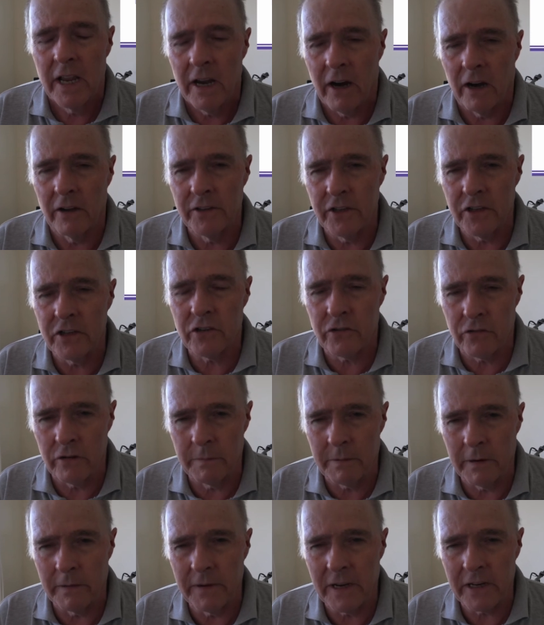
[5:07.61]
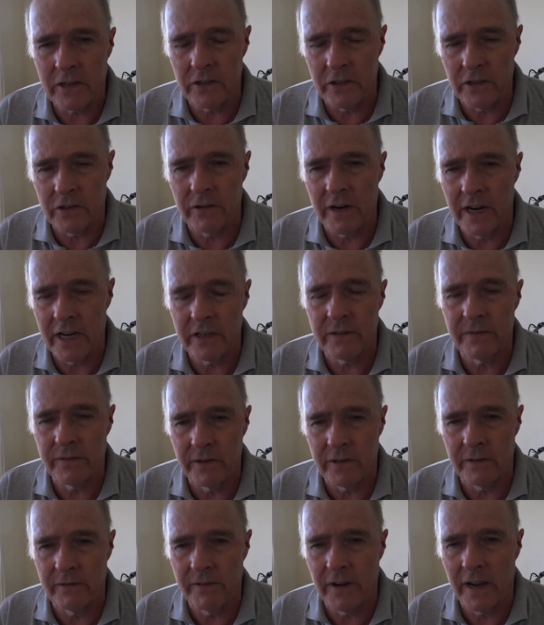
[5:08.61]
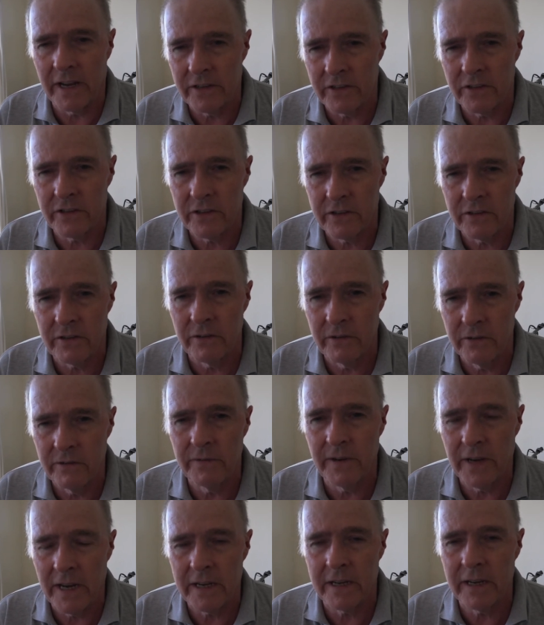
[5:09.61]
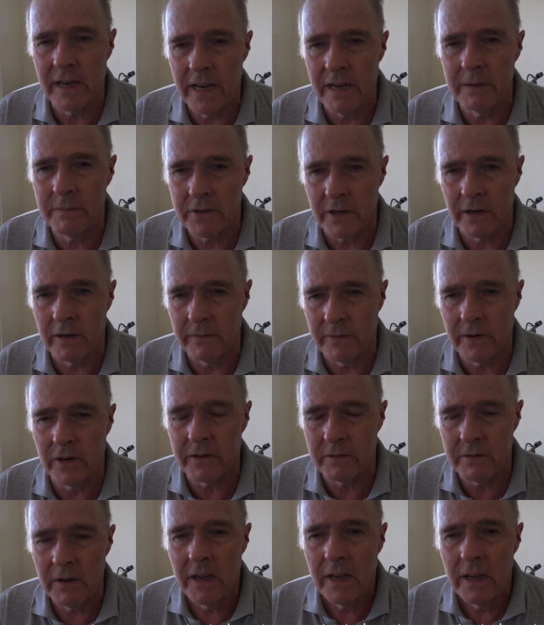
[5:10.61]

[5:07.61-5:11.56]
On this trip, I've actually transferred funds to Vietnam, so I've got